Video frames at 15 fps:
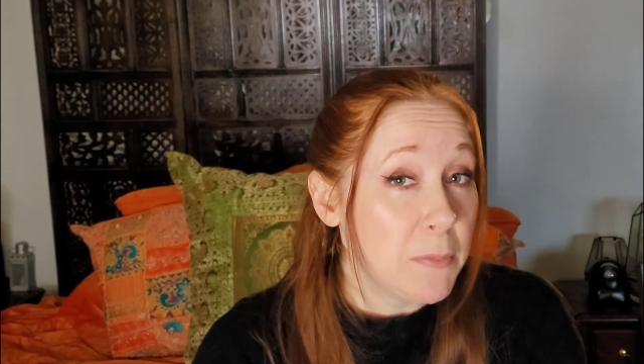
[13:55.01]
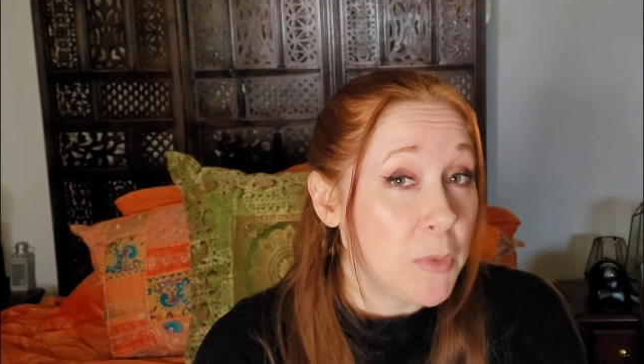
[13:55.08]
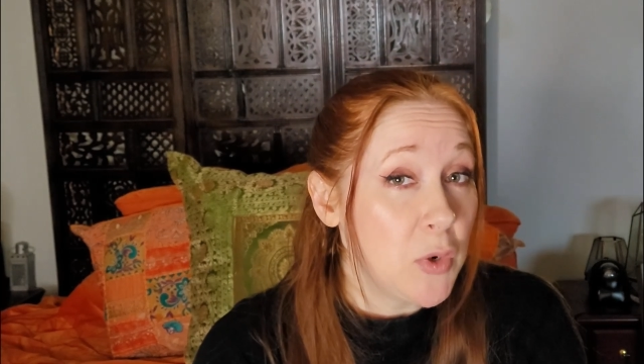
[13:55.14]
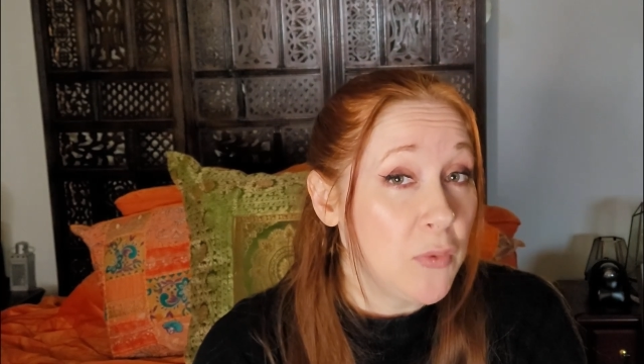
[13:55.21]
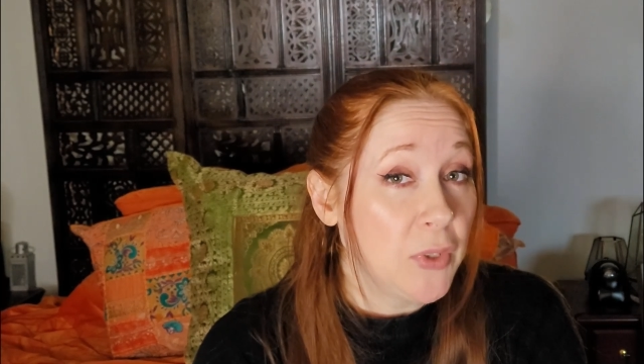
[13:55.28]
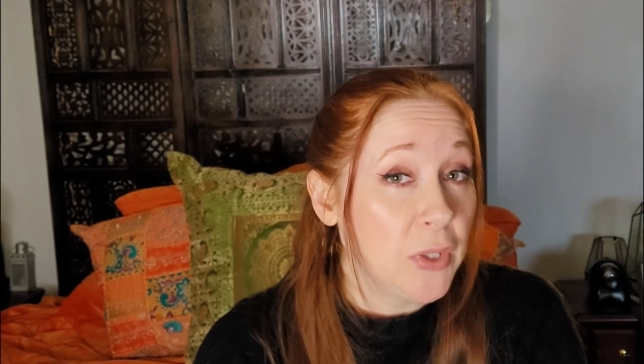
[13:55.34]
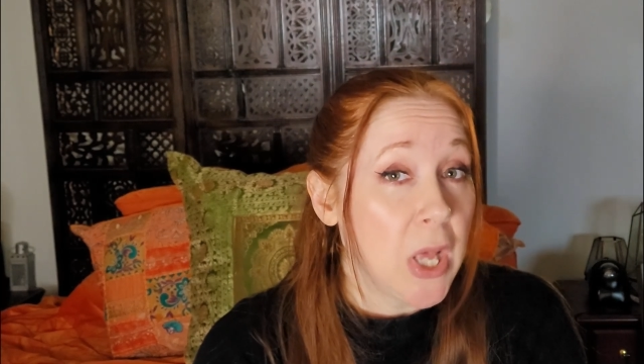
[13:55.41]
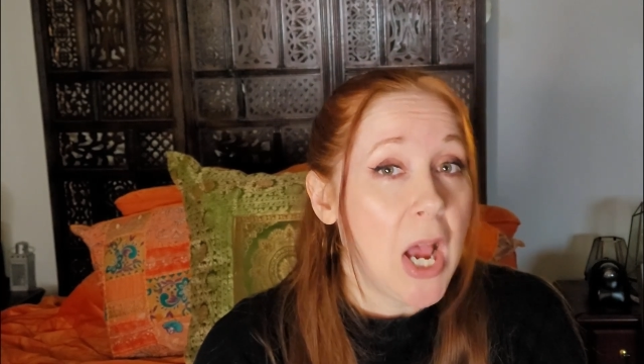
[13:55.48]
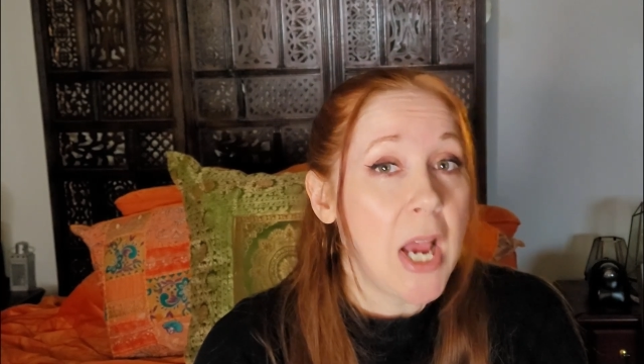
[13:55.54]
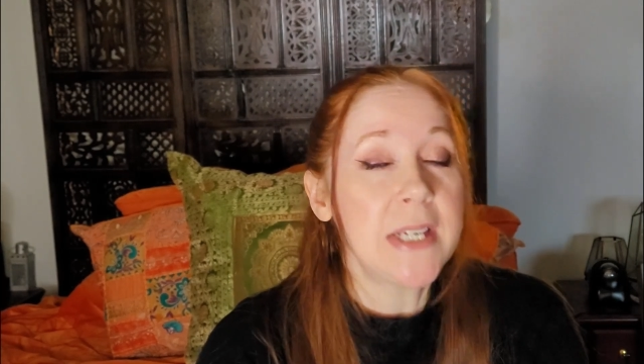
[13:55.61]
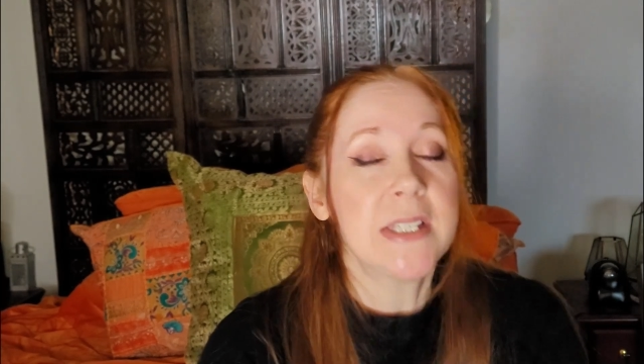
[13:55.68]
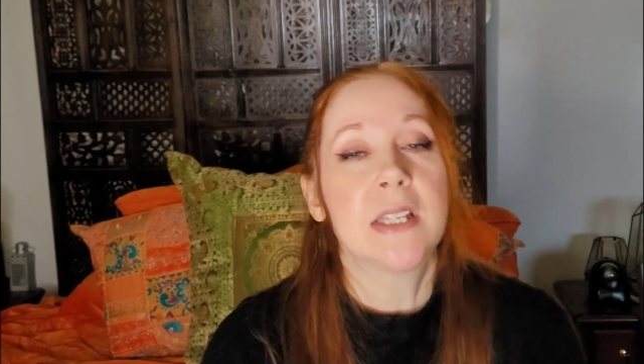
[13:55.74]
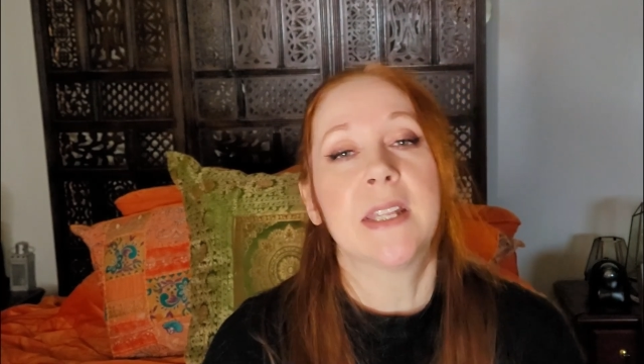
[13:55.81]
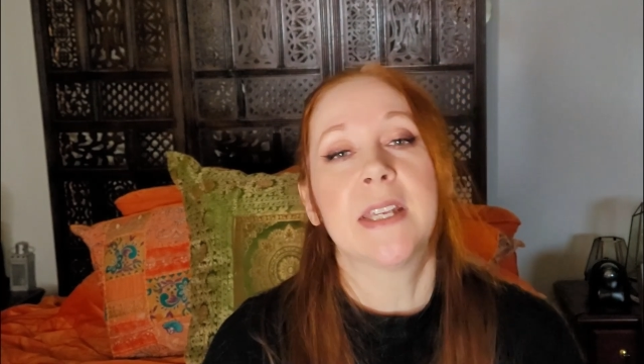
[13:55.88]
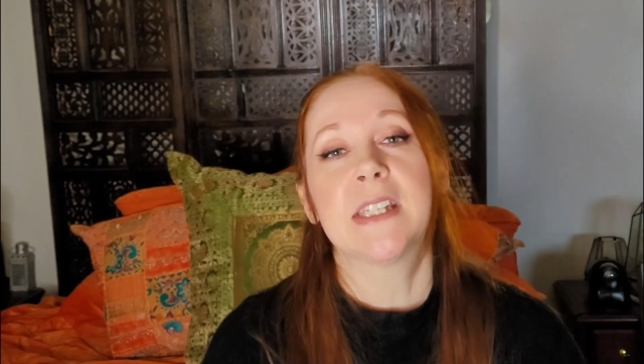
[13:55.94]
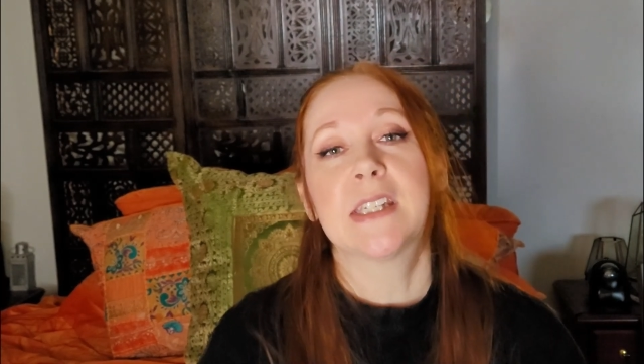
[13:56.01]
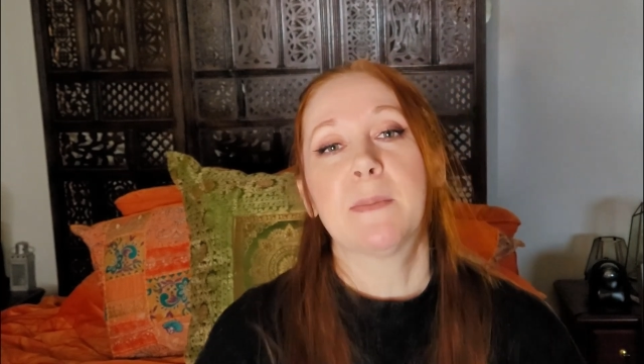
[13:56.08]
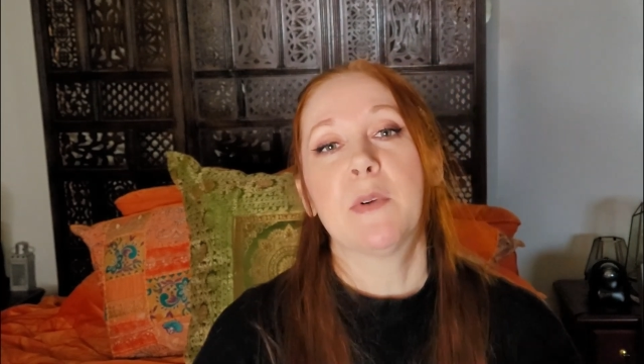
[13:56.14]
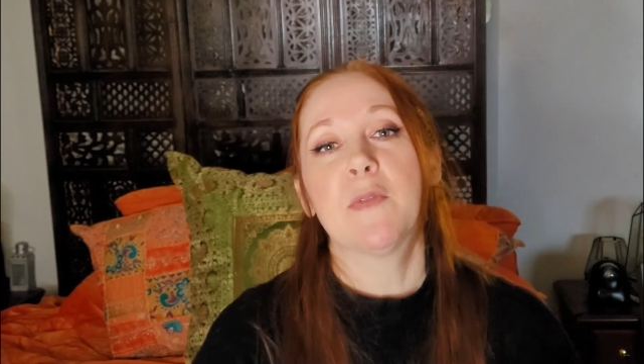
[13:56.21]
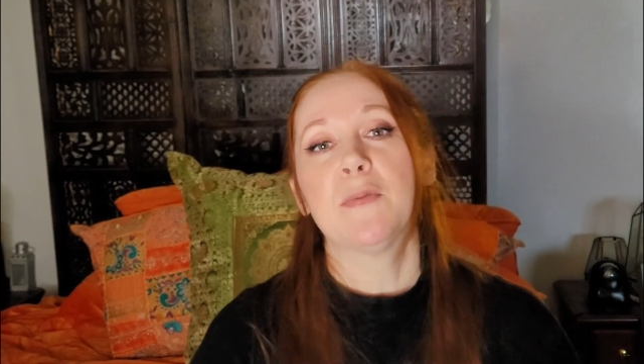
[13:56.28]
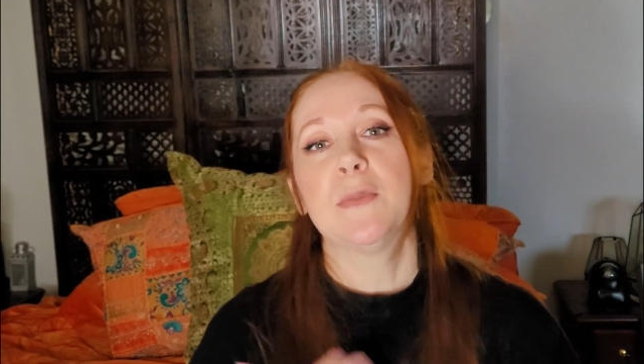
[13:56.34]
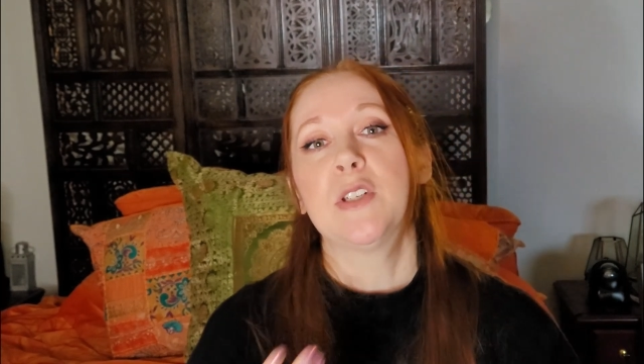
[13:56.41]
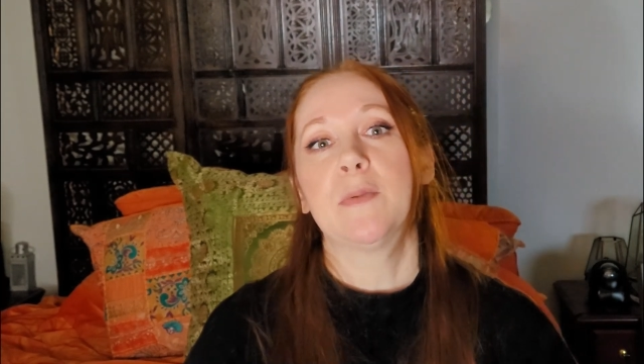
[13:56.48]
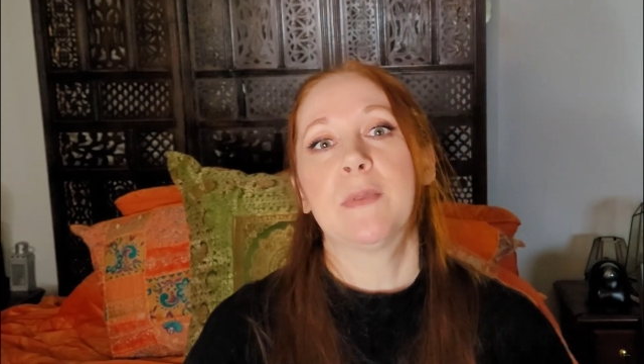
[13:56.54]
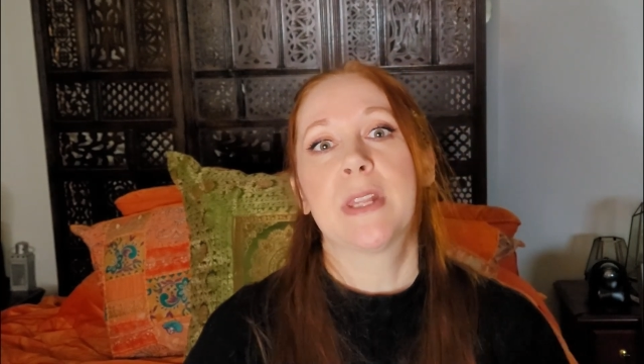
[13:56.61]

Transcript: move a lot like some of them do,